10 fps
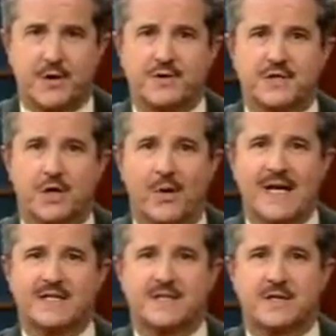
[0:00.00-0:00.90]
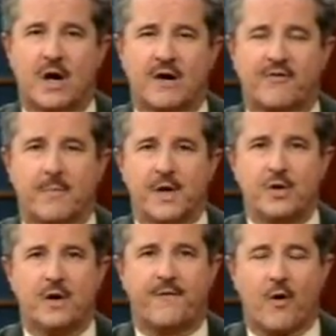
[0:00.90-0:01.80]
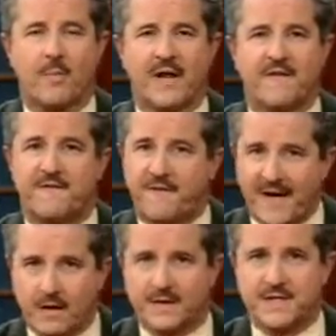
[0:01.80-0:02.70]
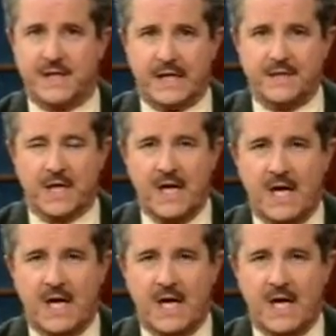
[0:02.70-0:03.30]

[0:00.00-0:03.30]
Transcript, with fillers: years or so, AIDS has gone from a uniformly fatal disease